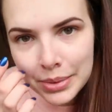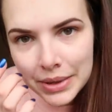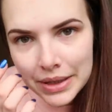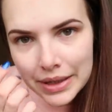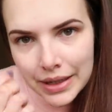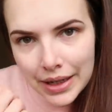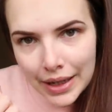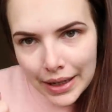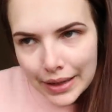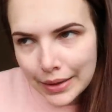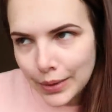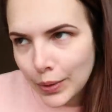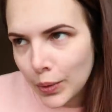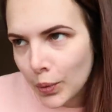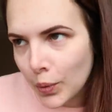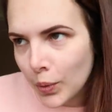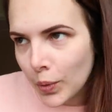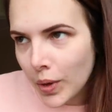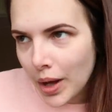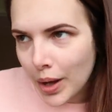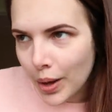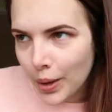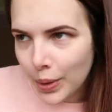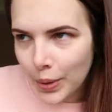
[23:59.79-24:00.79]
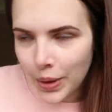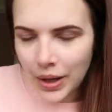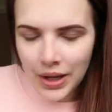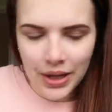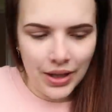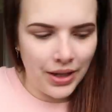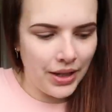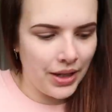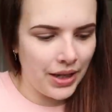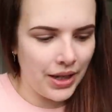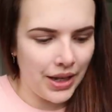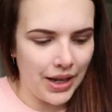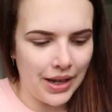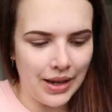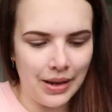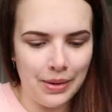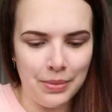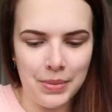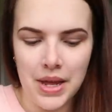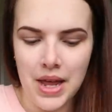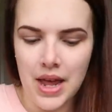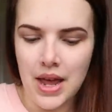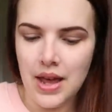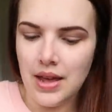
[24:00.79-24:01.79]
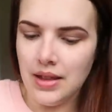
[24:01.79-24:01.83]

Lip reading: bit like, whoa!